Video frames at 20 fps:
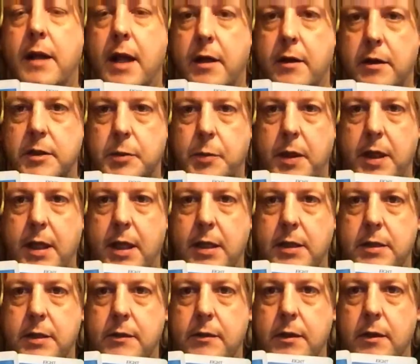they're not
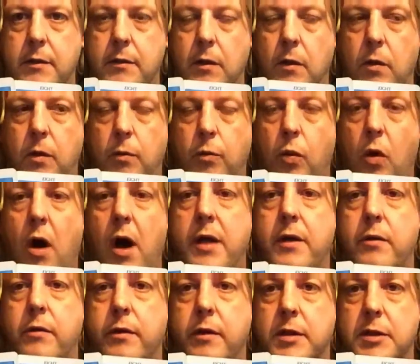speaking to you or why
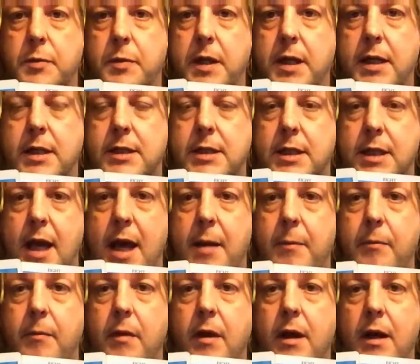you're not speaking to
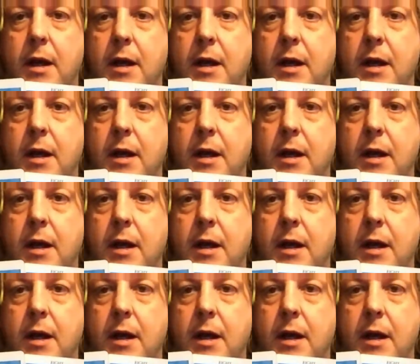them.